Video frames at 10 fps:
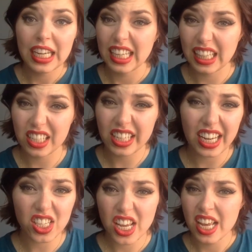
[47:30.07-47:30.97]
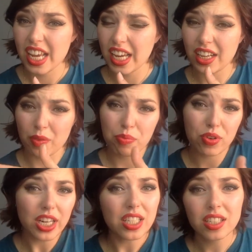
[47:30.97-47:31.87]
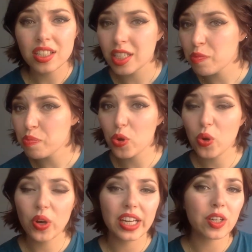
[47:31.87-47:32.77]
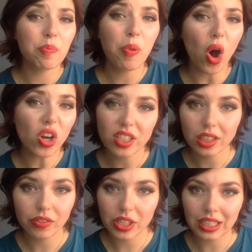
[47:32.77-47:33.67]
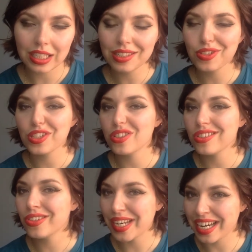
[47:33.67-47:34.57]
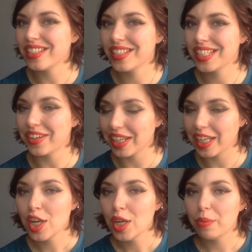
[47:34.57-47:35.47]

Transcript: In this case, in a present simple, in a positive sentence, it's not necessary.